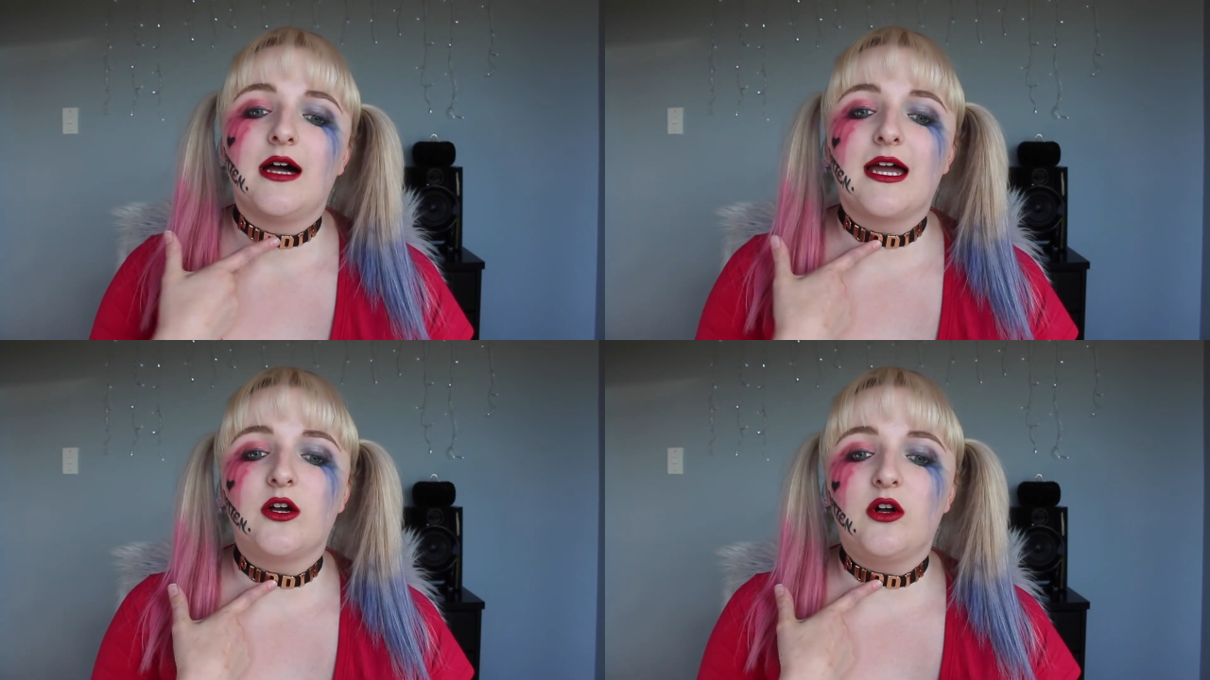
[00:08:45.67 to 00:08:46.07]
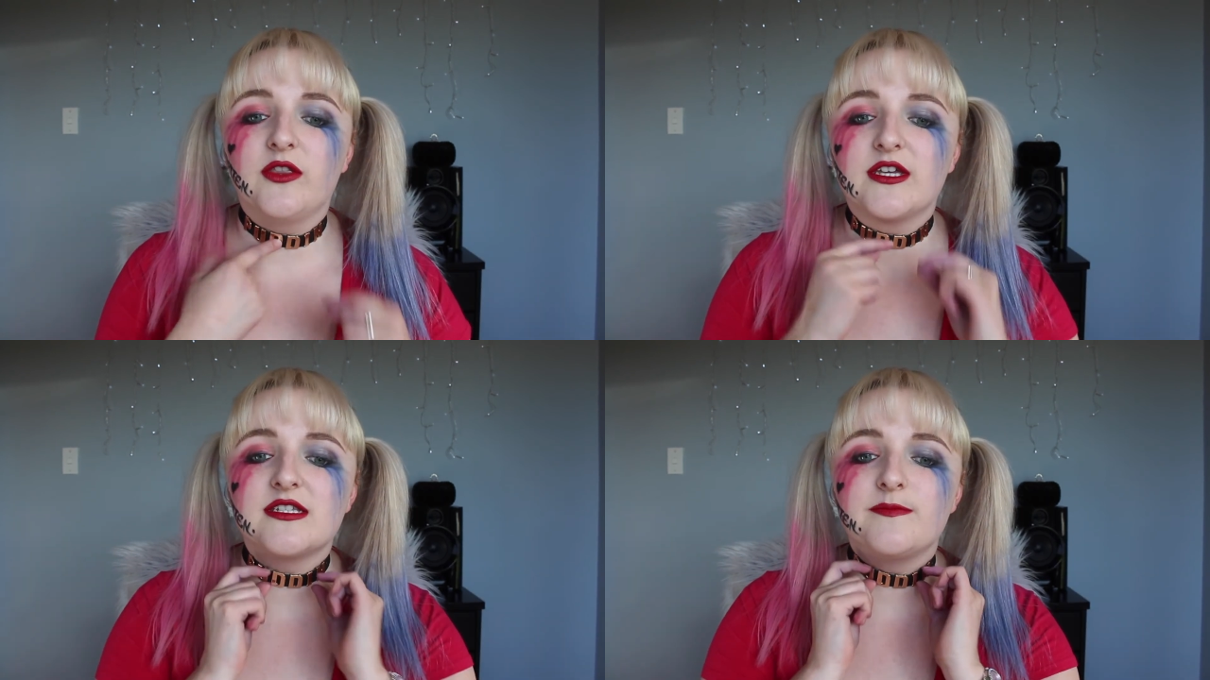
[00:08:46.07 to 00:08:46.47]
I got
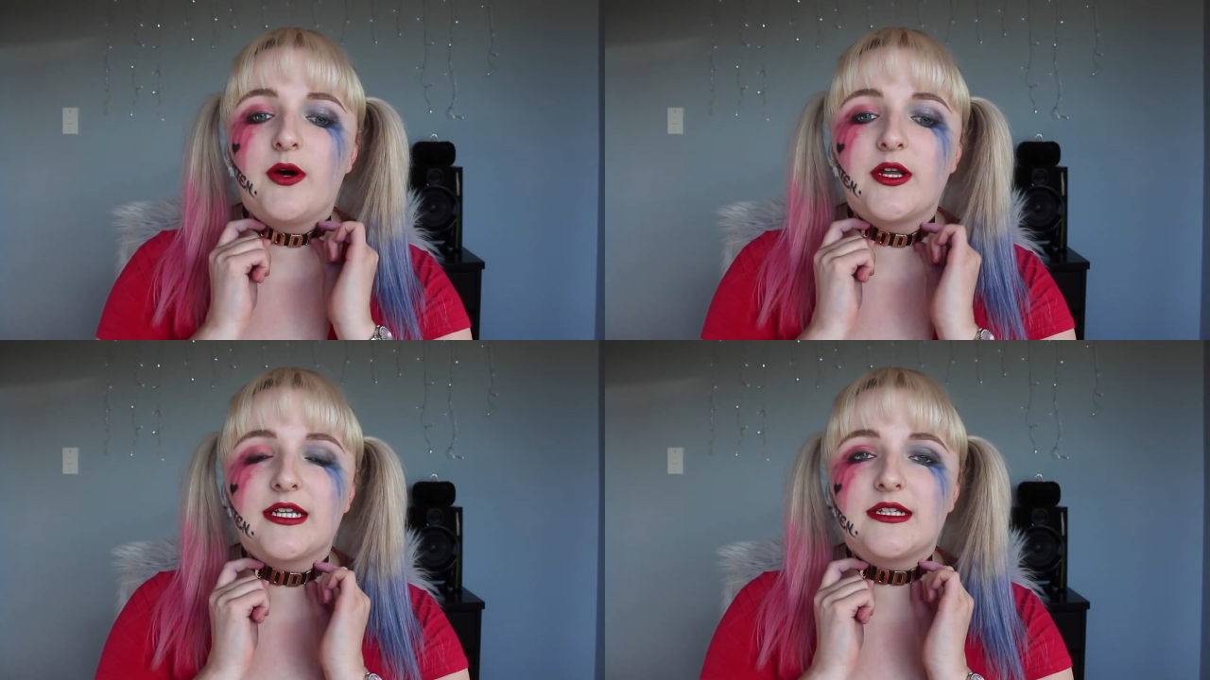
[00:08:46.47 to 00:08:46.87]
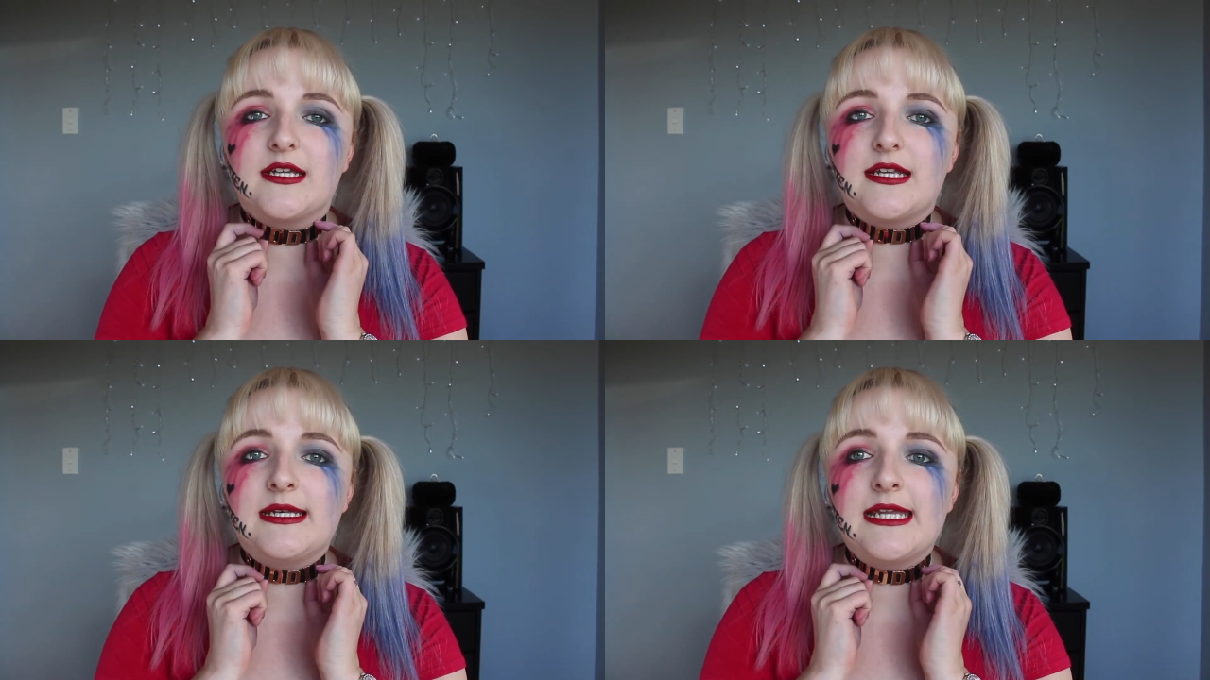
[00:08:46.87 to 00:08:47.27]
this pudding
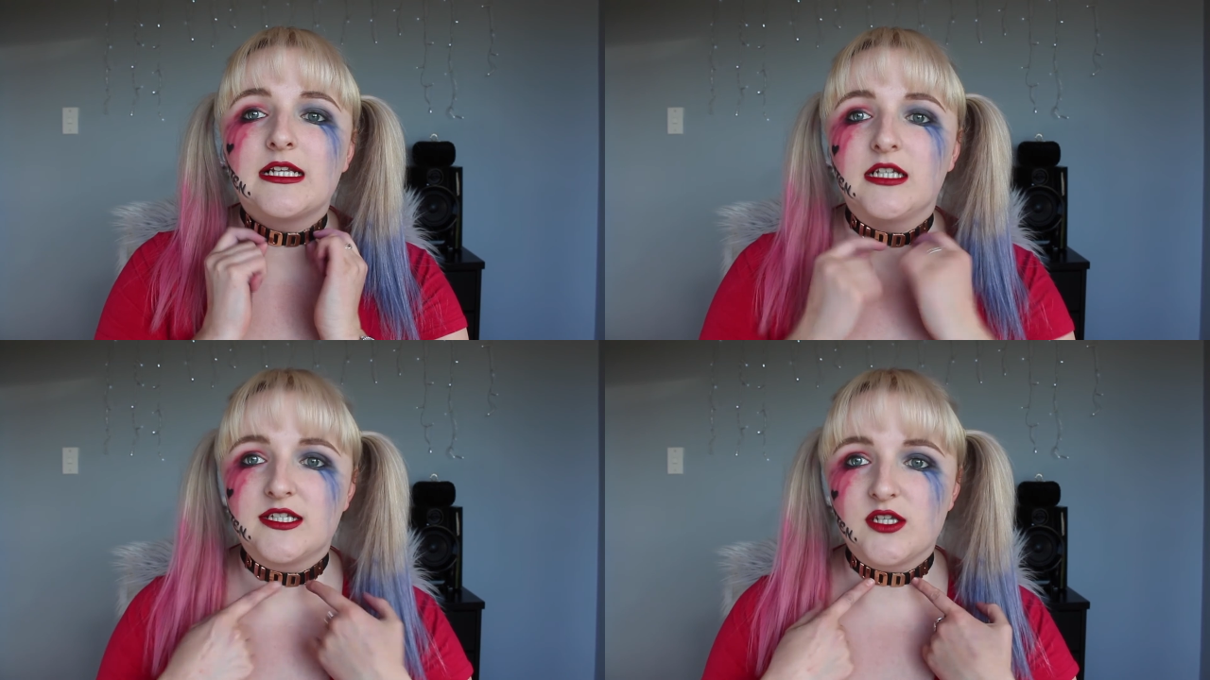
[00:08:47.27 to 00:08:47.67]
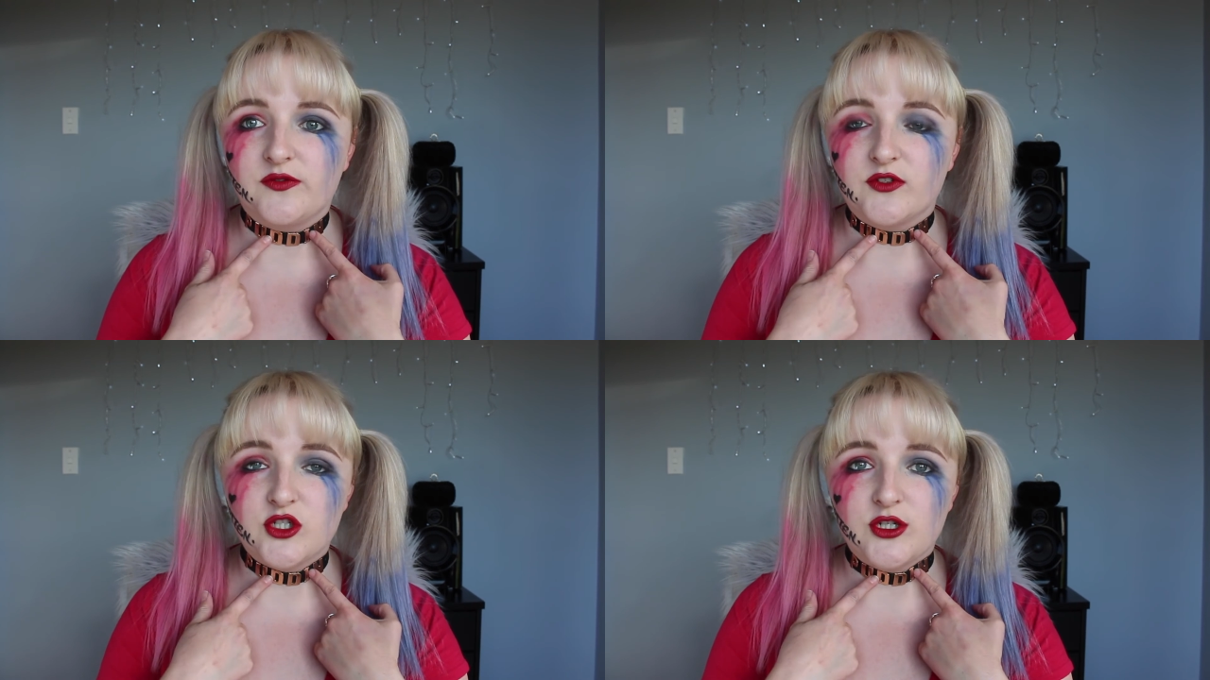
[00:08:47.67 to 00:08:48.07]
necklace
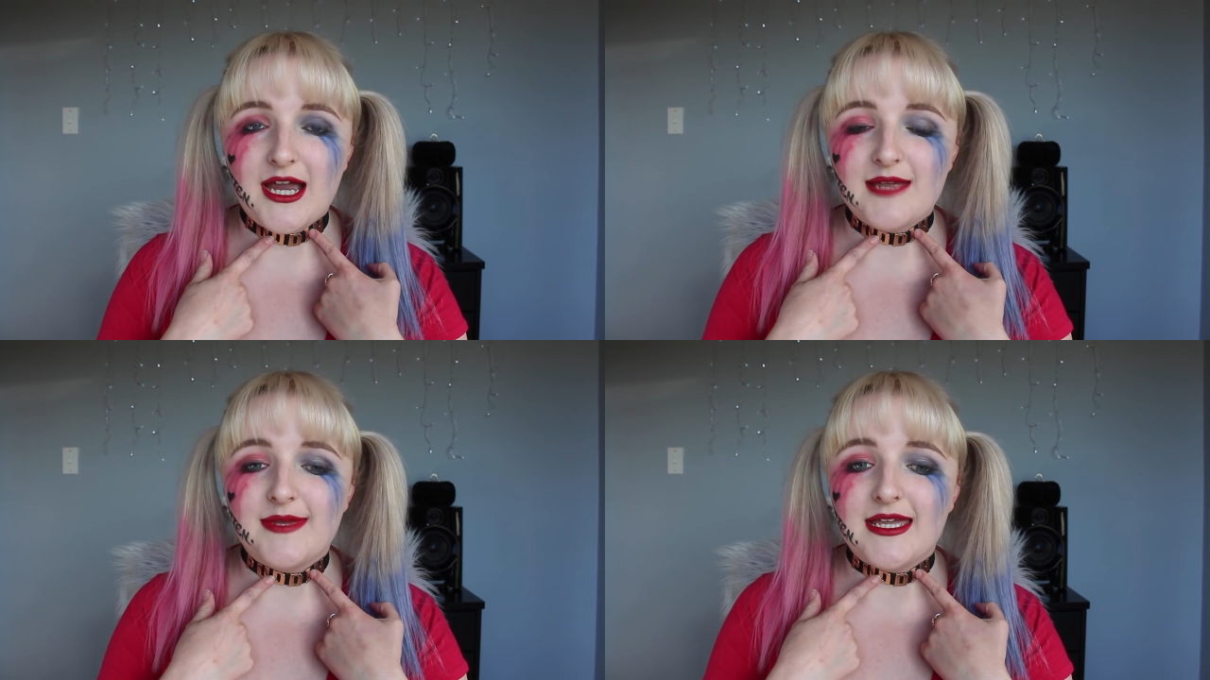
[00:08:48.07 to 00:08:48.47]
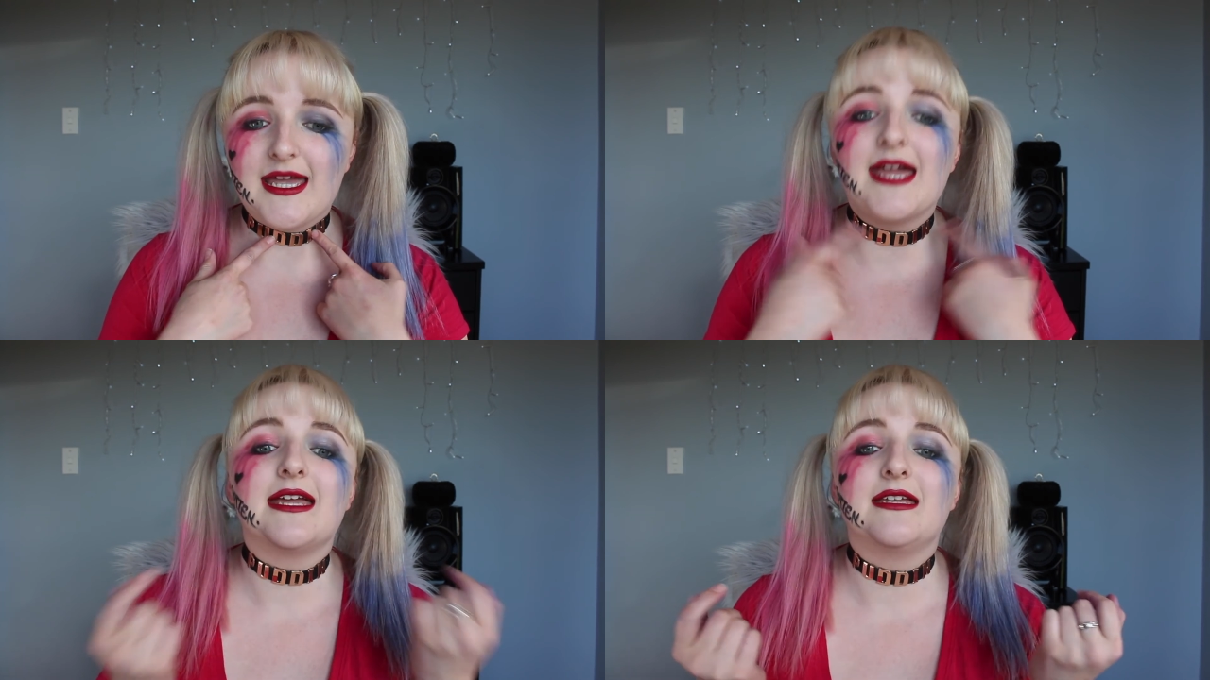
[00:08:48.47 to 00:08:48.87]
off of Trade
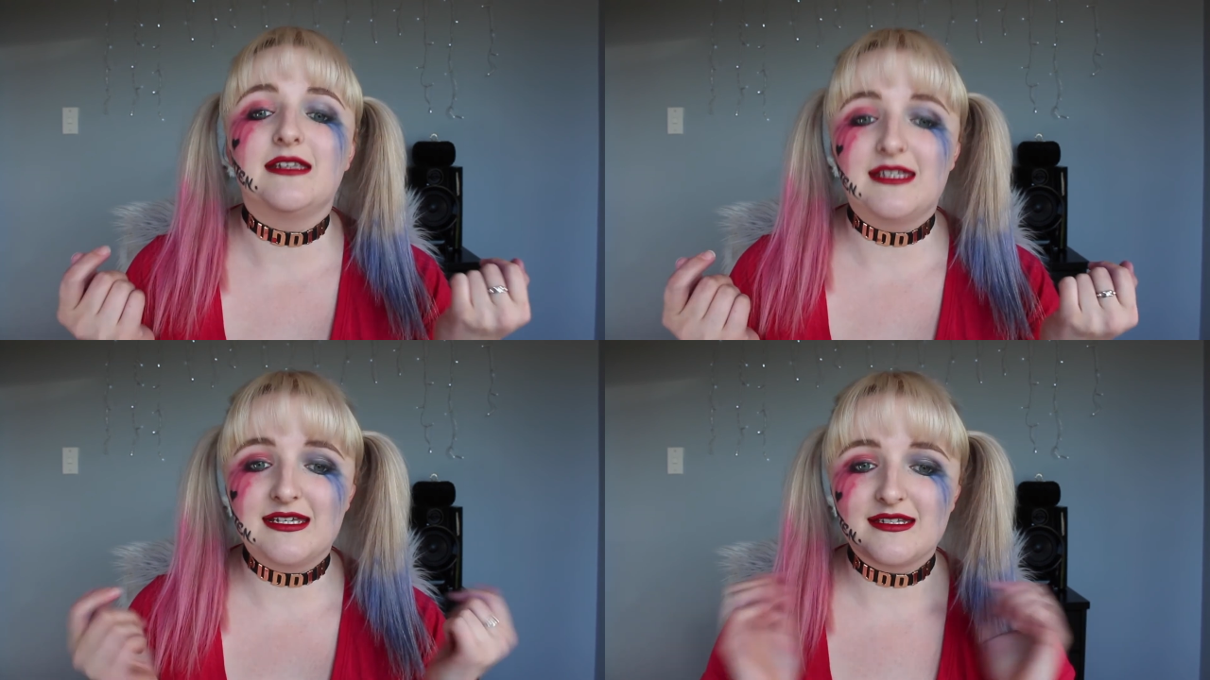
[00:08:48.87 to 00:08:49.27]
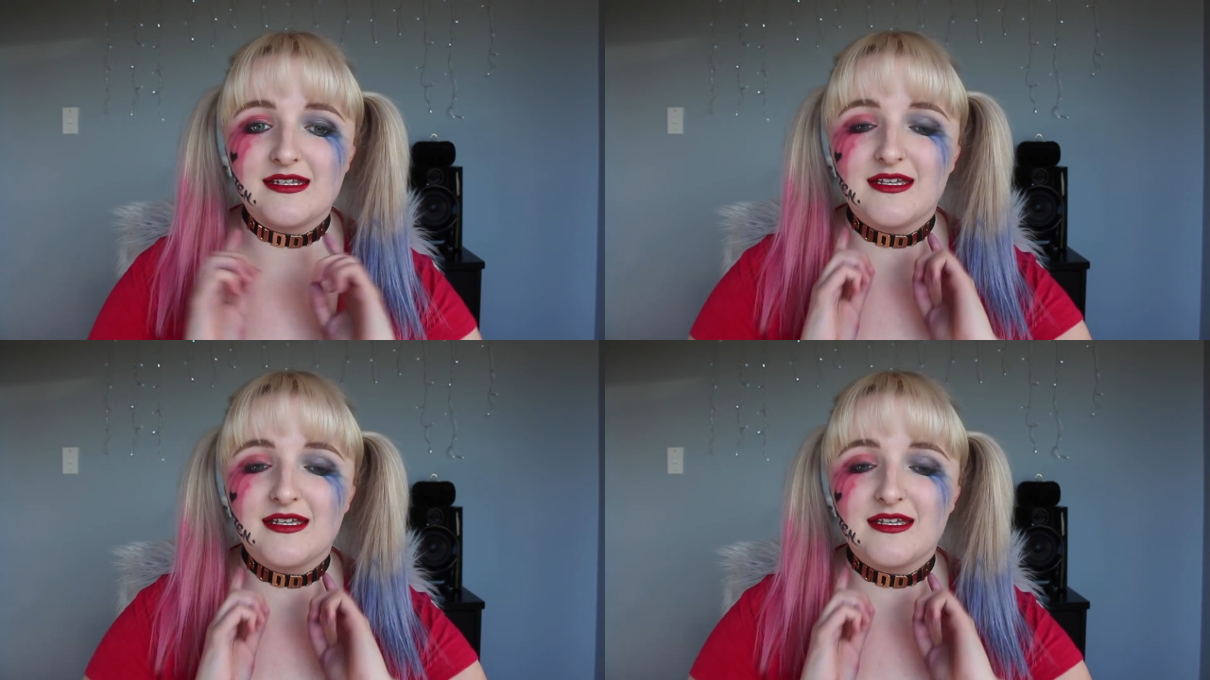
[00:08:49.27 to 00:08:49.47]
Me, and yes,